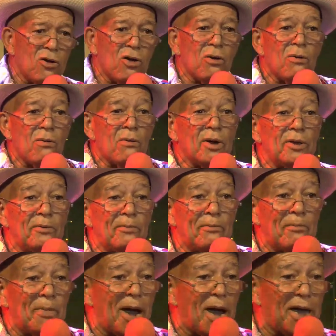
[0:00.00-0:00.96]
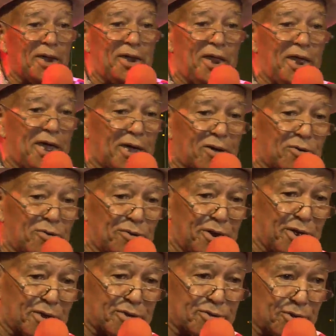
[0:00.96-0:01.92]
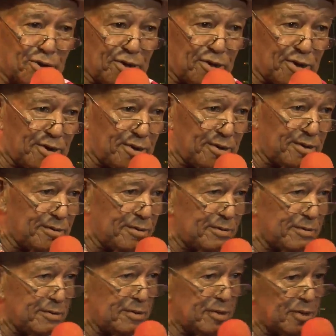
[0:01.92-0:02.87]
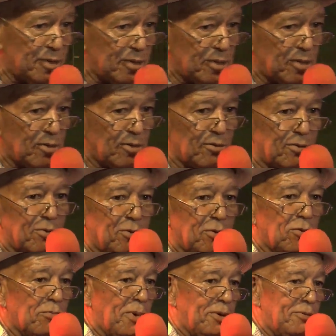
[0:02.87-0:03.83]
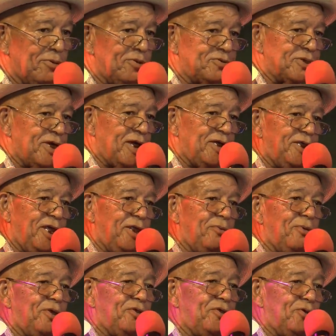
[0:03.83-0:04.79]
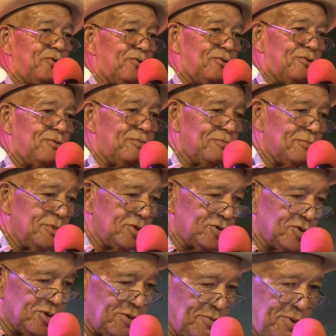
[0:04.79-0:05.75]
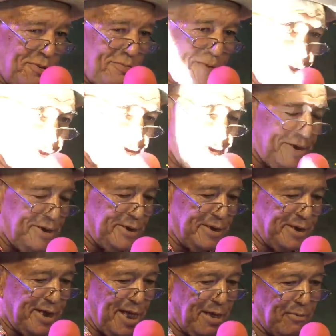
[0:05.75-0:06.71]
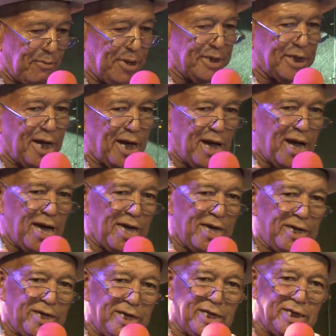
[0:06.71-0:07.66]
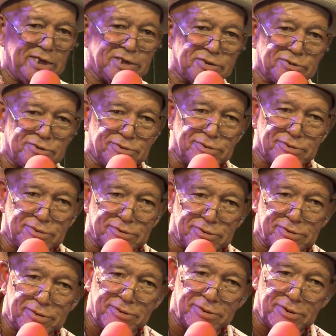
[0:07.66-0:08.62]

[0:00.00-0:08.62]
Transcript: oh man, ain't good at all. Woman, be siding with you. Be beating them with a high heel shoe.